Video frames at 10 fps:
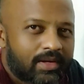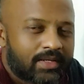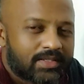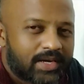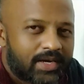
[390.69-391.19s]

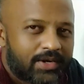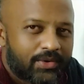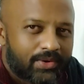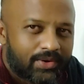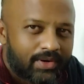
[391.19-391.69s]
inside
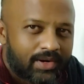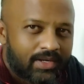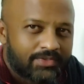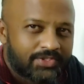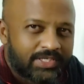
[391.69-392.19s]

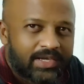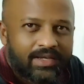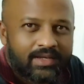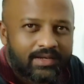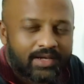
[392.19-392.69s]
your
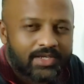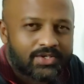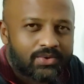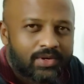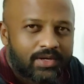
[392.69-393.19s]
GI,
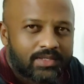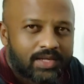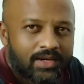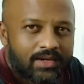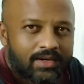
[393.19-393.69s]

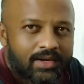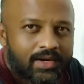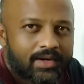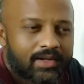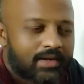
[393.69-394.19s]
gastrointestinal
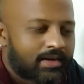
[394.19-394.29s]
tract.